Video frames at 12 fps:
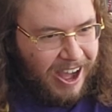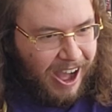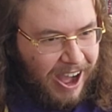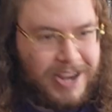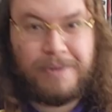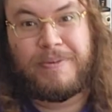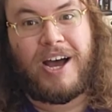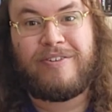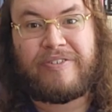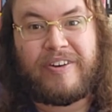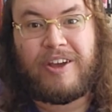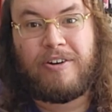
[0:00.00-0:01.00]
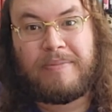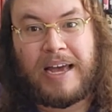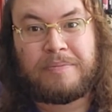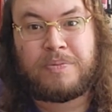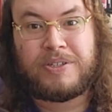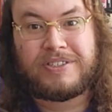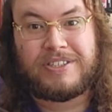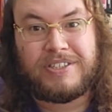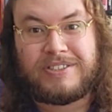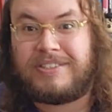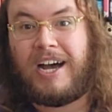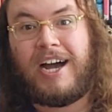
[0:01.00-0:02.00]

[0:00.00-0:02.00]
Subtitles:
I am not Video Matt Presents.